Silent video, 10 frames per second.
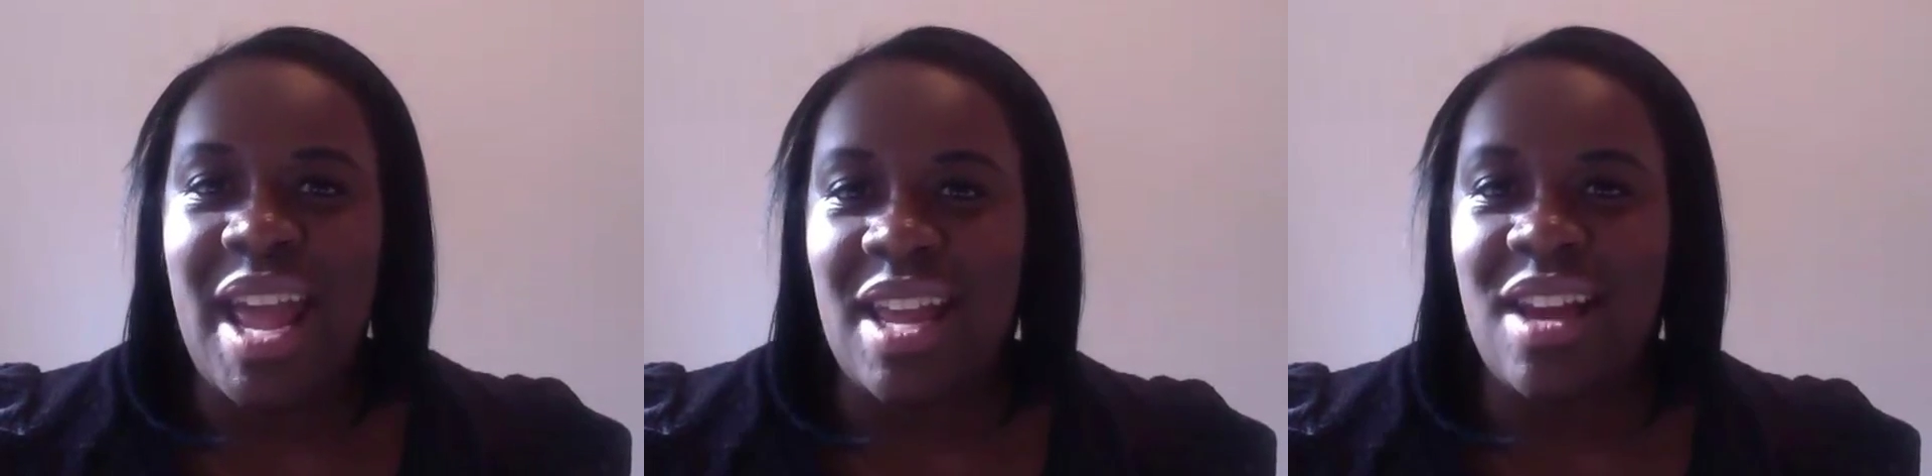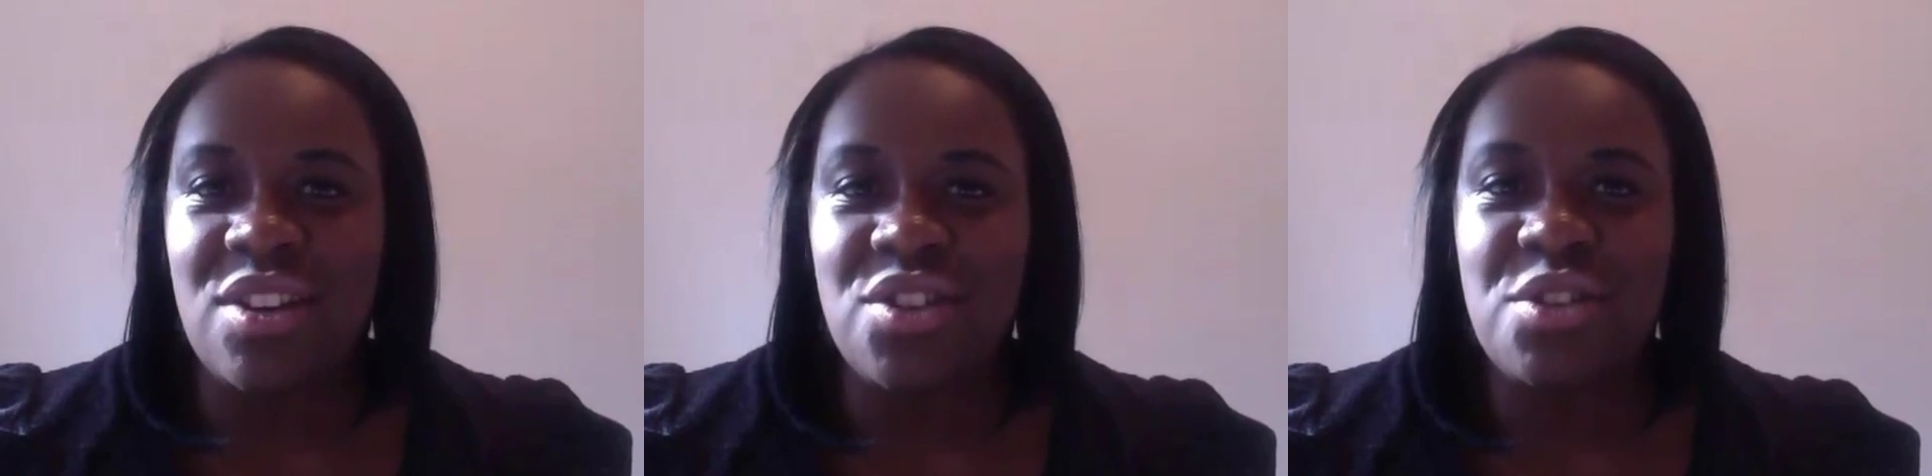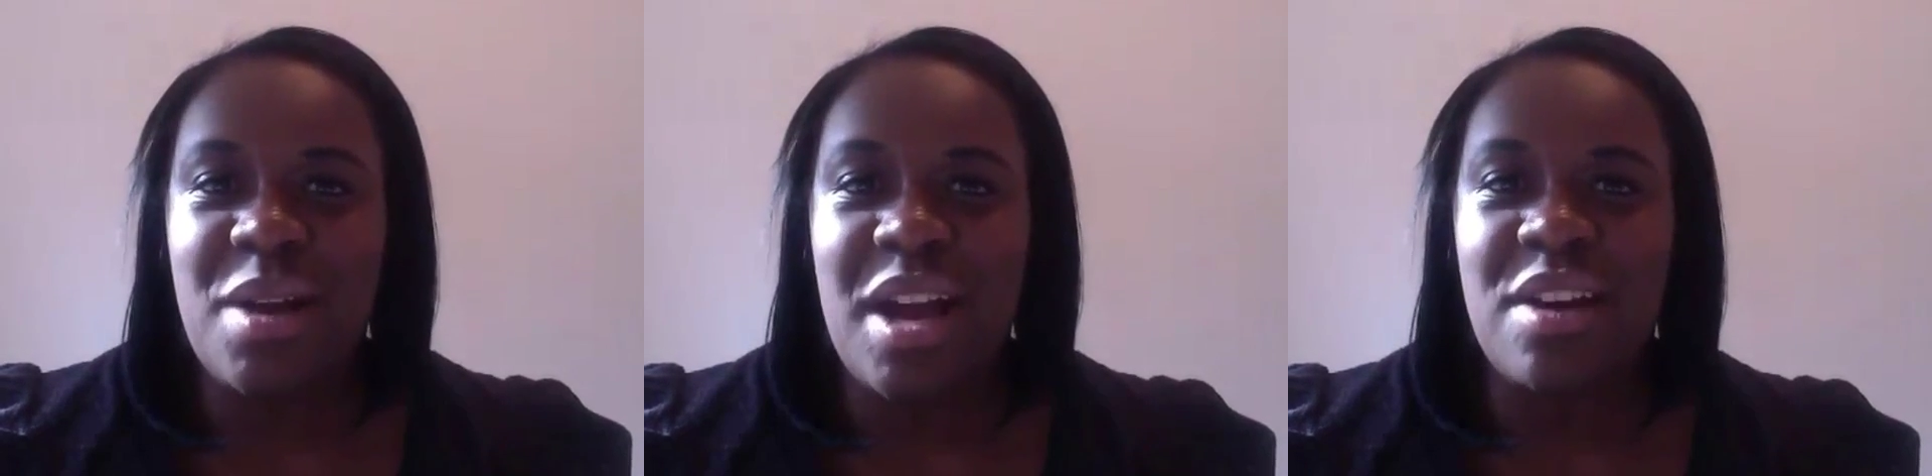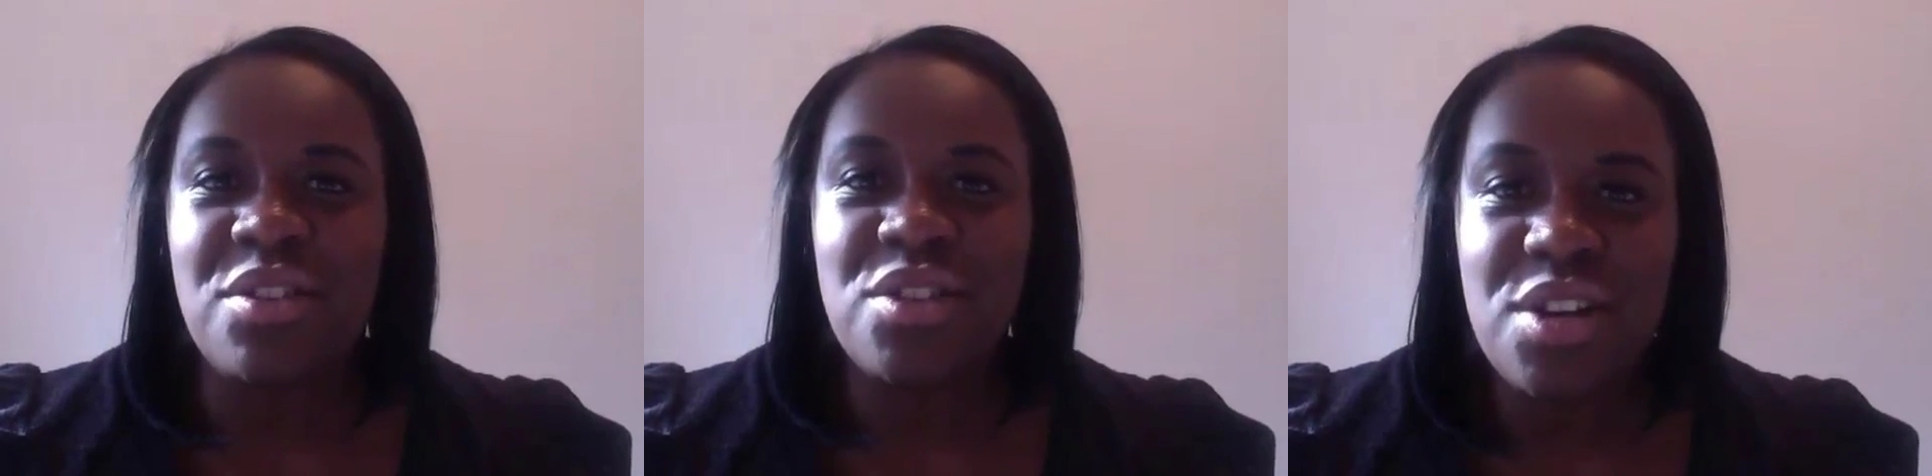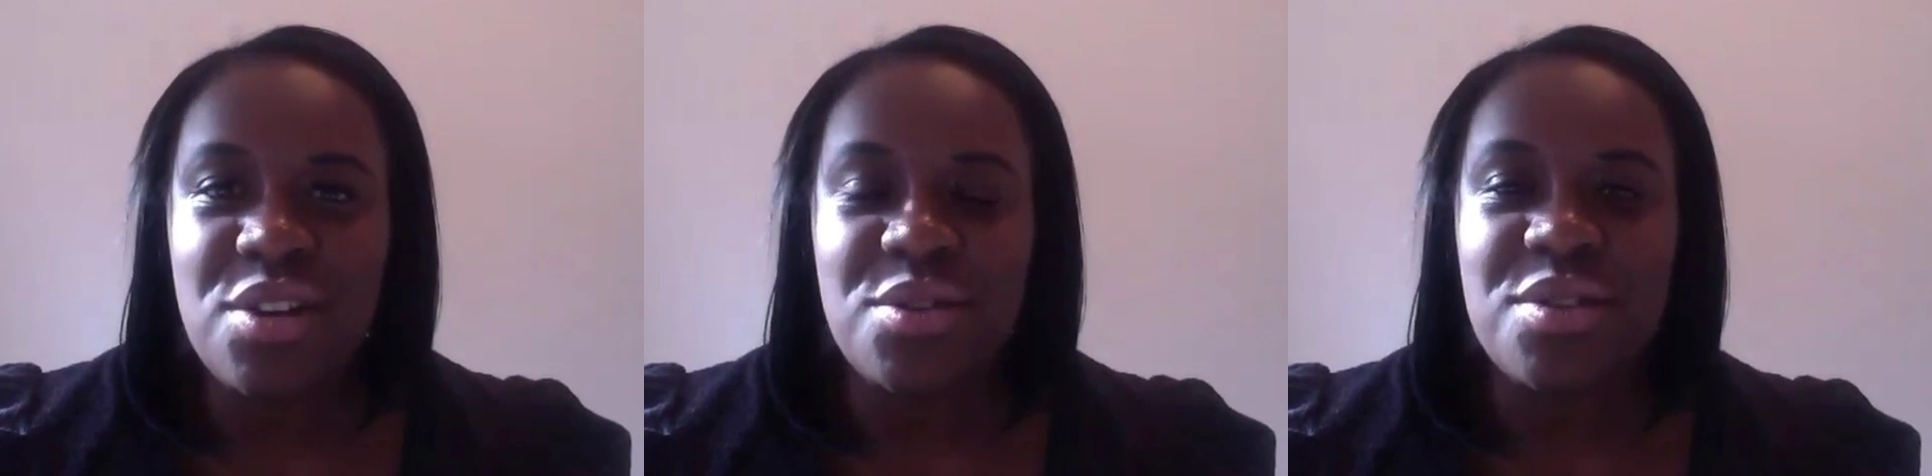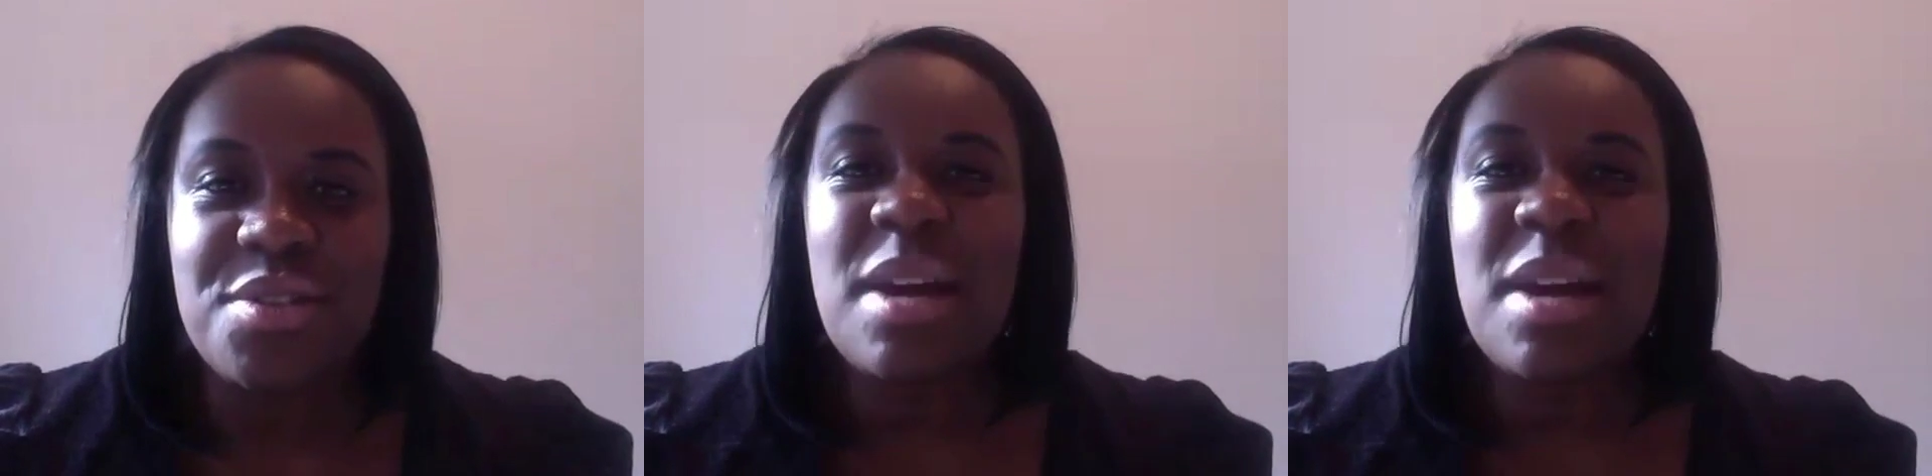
£800 shoes.